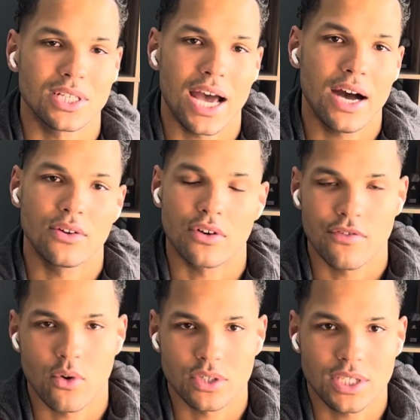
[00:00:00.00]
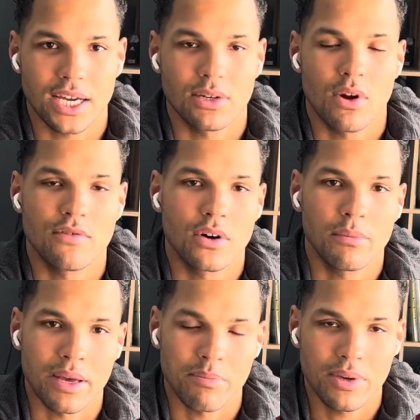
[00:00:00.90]
down or 4-second, wherever it
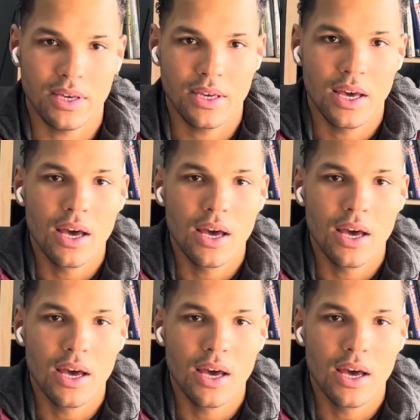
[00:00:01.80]
might be.